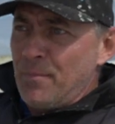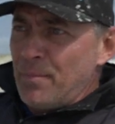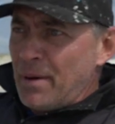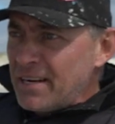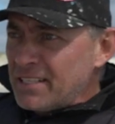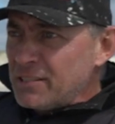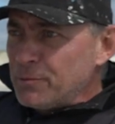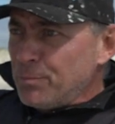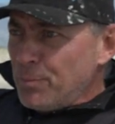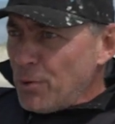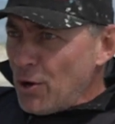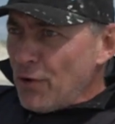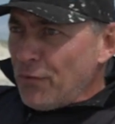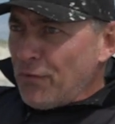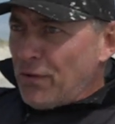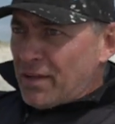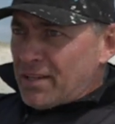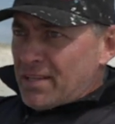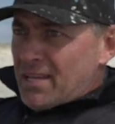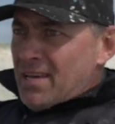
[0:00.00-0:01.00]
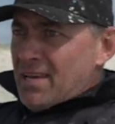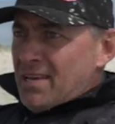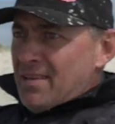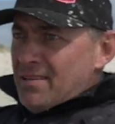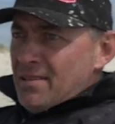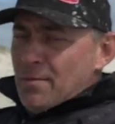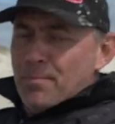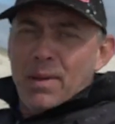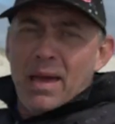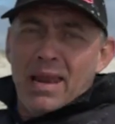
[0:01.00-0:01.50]
but it's perfect.
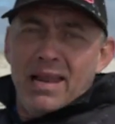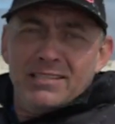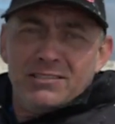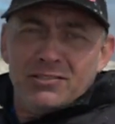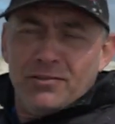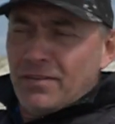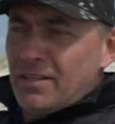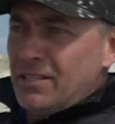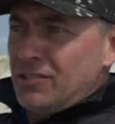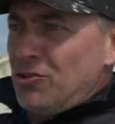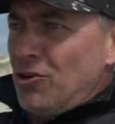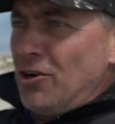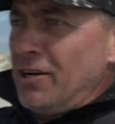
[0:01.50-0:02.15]
The balance of this